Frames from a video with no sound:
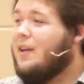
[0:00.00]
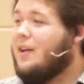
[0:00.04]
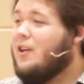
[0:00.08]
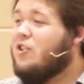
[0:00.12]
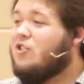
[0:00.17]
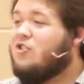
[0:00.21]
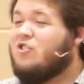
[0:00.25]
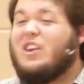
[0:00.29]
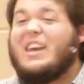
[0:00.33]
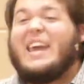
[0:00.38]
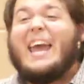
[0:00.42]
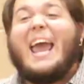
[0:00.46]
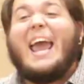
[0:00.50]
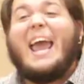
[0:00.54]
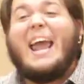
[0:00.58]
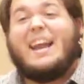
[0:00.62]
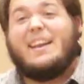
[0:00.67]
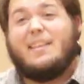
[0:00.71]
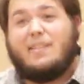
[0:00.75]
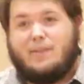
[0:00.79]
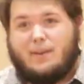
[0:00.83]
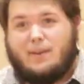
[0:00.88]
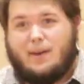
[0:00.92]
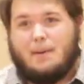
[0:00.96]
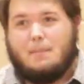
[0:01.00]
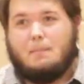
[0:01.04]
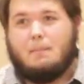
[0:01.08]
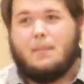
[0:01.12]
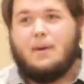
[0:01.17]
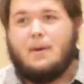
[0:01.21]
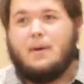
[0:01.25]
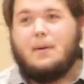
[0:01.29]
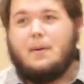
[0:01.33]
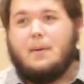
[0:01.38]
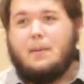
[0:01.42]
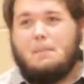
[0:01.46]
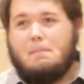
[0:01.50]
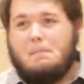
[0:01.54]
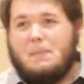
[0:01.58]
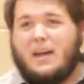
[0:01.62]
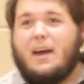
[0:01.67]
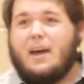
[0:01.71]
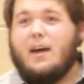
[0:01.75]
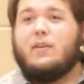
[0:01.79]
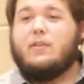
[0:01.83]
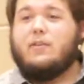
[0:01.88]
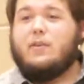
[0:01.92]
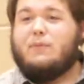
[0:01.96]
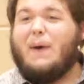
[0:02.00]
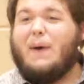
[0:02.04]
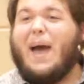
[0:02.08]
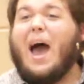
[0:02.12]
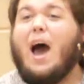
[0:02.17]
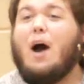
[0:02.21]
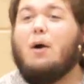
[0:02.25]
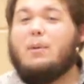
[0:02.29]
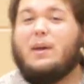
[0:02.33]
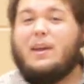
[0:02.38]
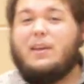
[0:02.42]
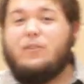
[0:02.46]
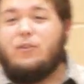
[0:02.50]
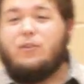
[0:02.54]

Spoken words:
She hates him because of how he's